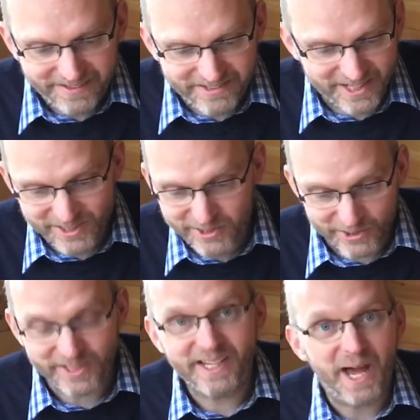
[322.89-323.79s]
Jesus
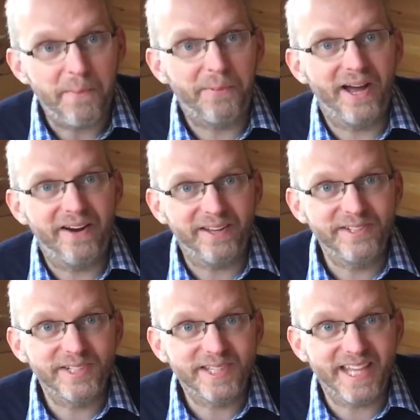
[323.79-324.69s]
doesn't get a prayer
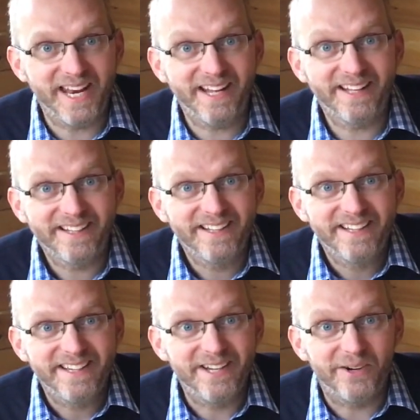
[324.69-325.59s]
answered then,
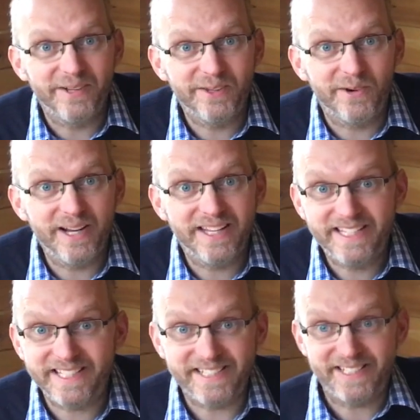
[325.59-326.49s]
in the way he
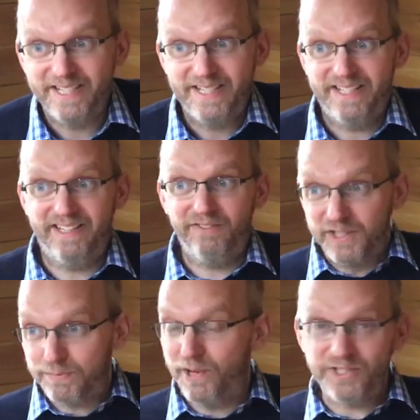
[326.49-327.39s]
says, if
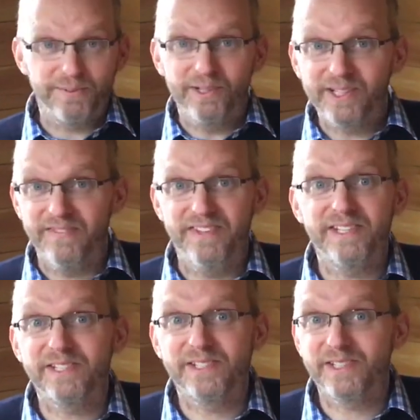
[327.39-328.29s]
it's possible, can
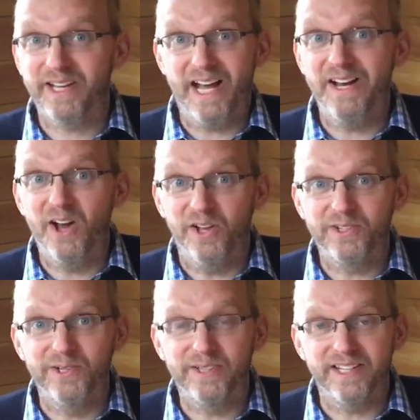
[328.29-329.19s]
I not
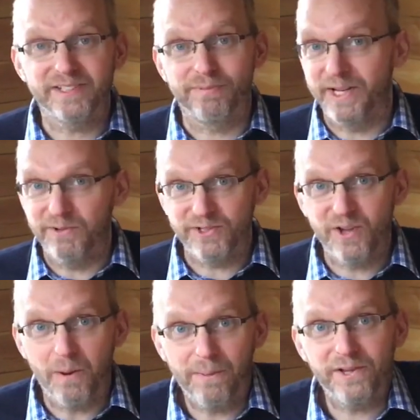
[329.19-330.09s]
do this? But it was
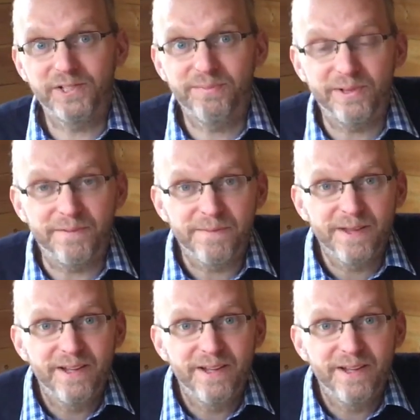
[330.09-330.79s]
not possible.